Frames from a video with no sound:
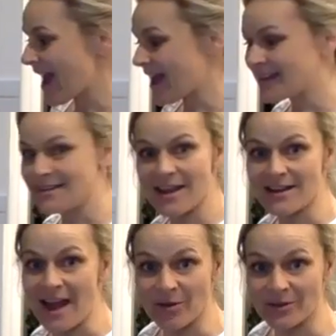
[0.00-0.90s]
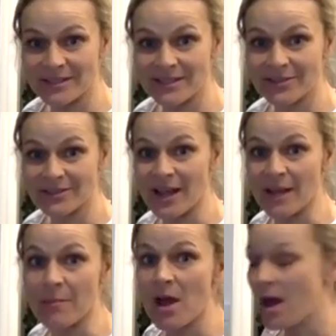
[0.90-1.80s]
and now it's dinner
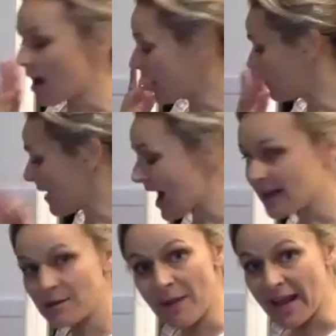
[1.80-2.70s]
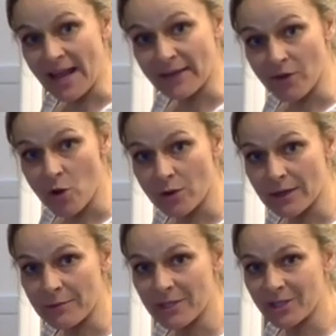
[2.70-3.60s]
time. I have added my can of
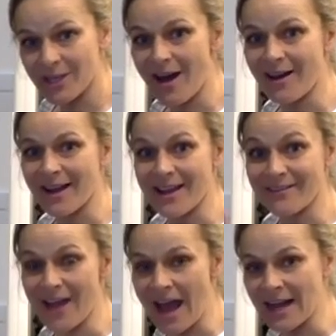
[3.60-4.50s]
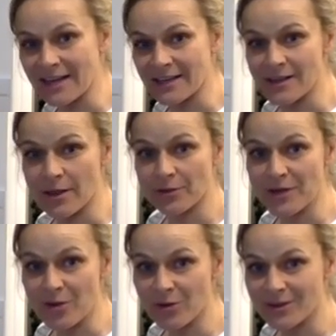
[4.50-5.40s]
coconut milk. I have added
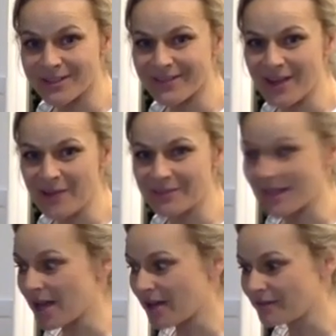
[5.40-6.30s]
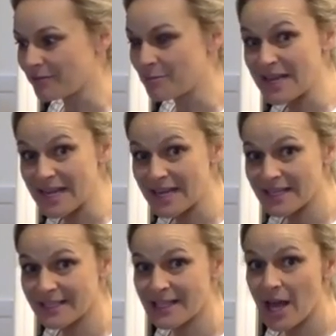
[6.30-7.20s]
three quarters of cups of
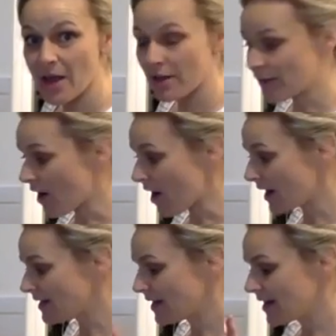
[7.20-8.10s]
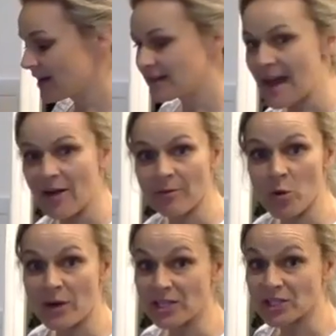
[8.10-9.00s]
peas thawed. Now I'm
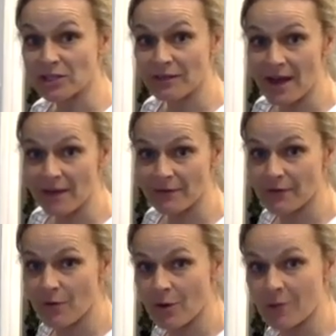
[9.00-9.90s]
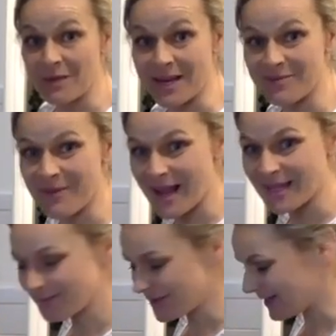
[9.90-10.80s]
going to serve it up for me and my
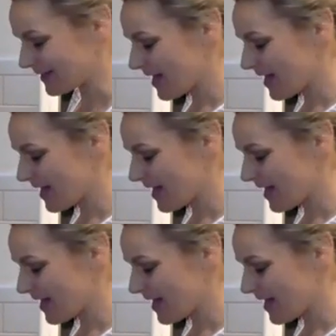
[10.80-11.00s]
husband.